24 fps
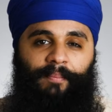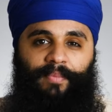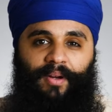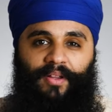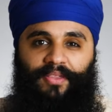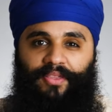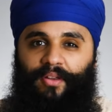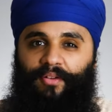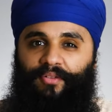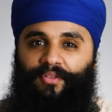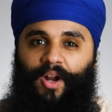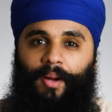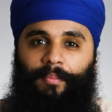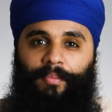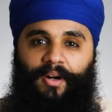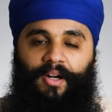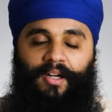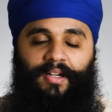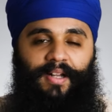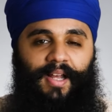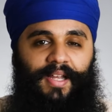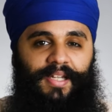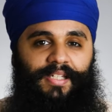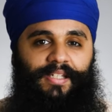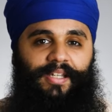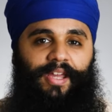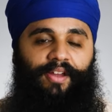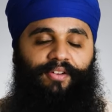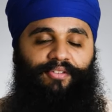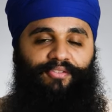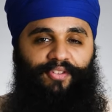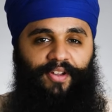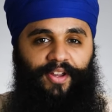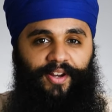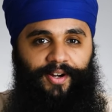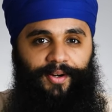but the rubber does get
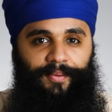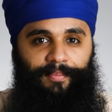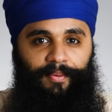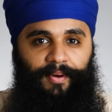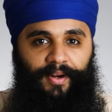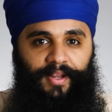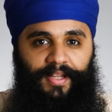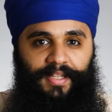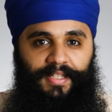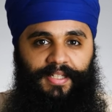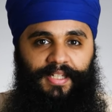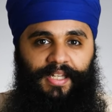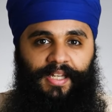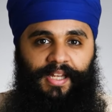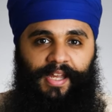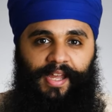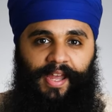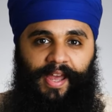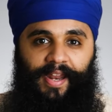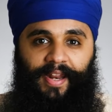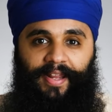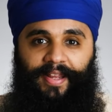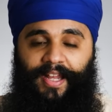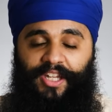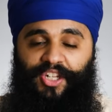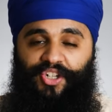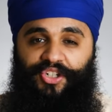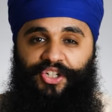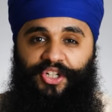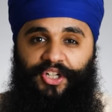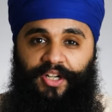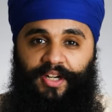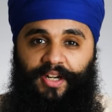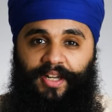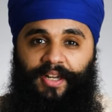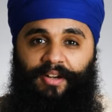fingerprints and it gets
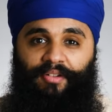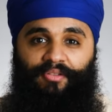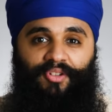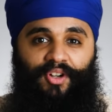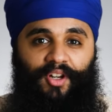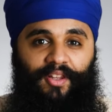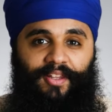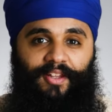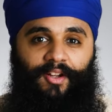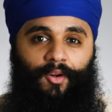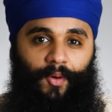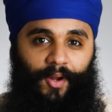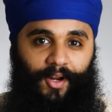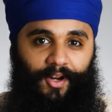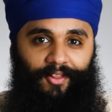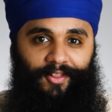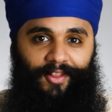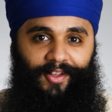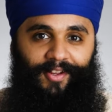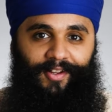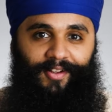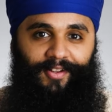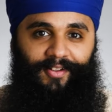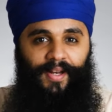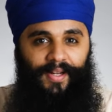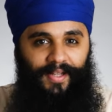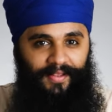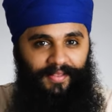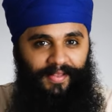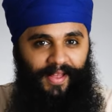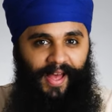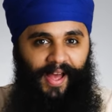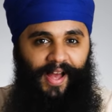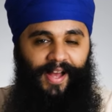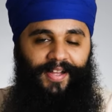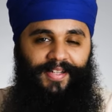dirty really quickly. Putting
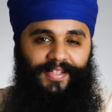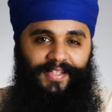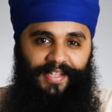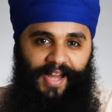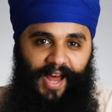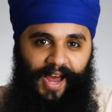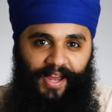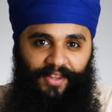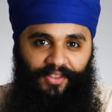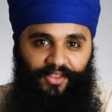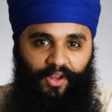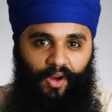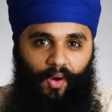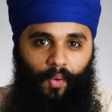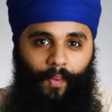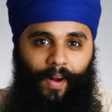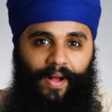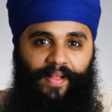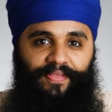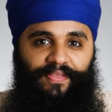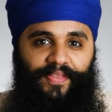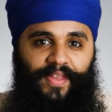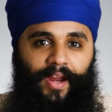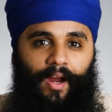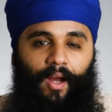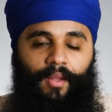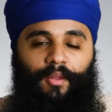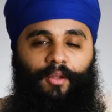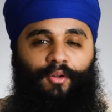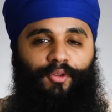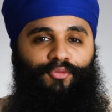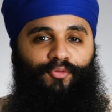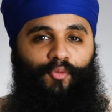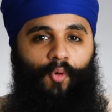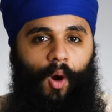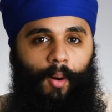that aside though, one thing on
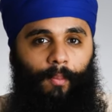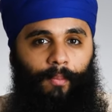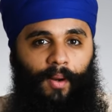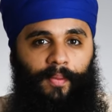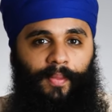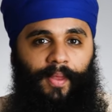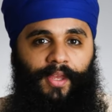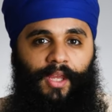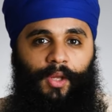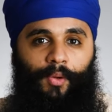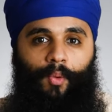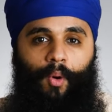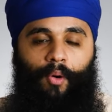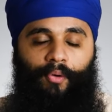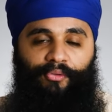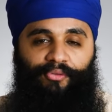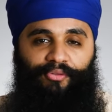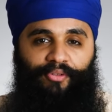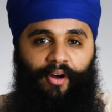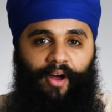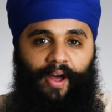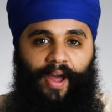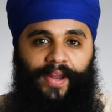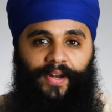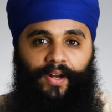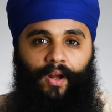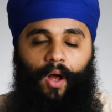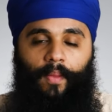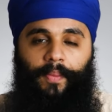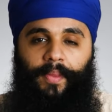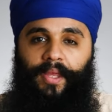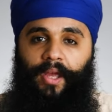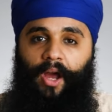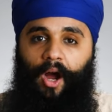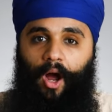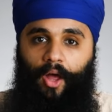the Forma that you won't find on
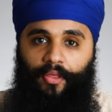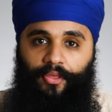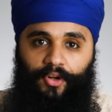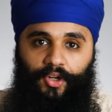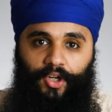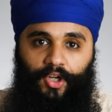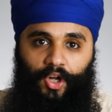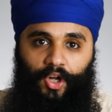the other